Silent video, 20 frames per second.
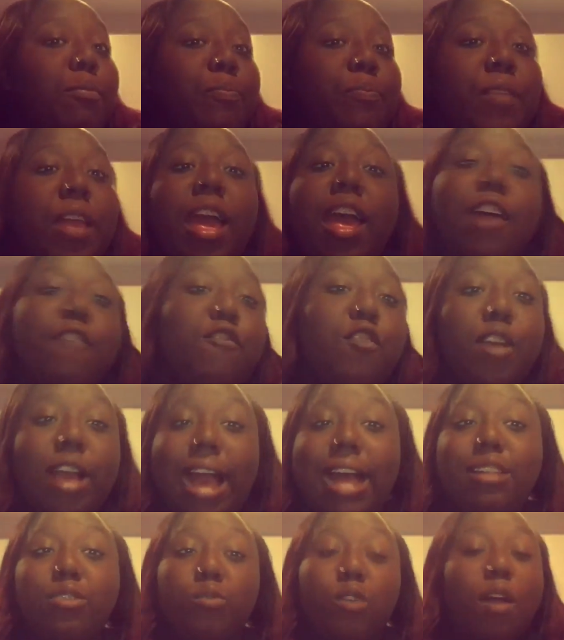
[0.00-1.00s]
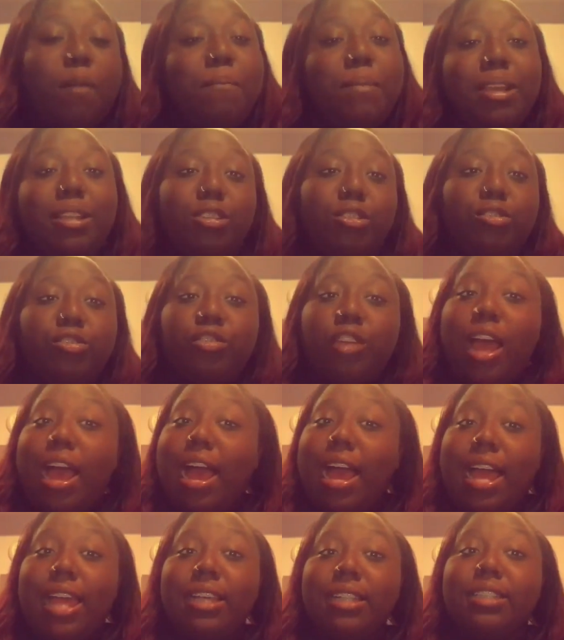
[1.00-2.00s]
if you guys want me to
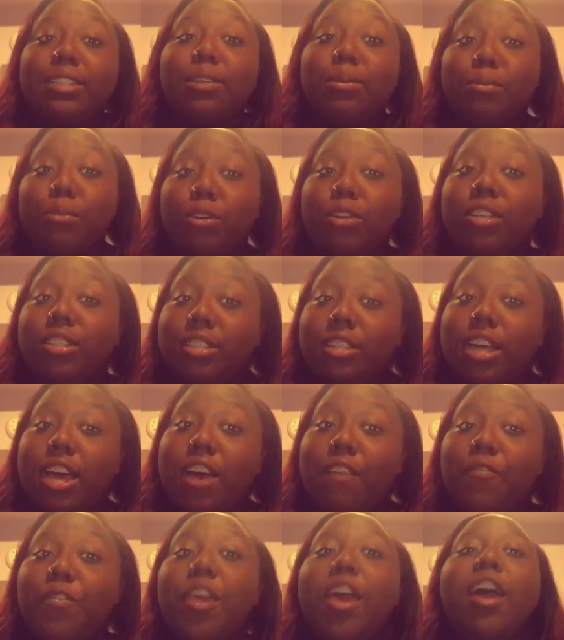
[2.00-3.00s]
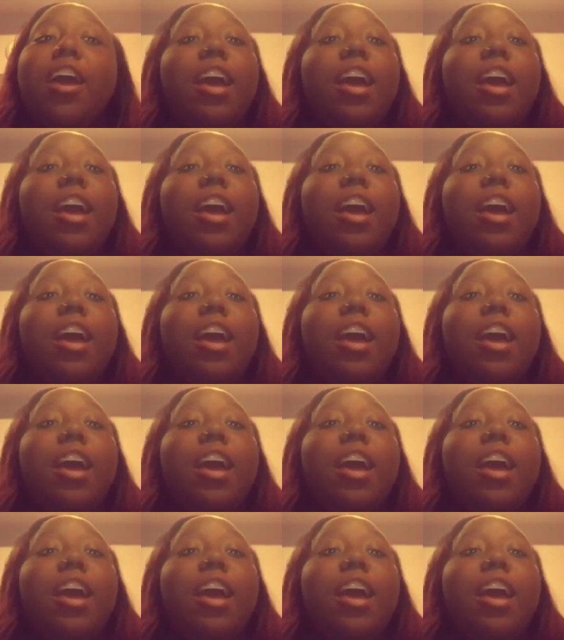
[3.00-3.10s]
try some more stuff,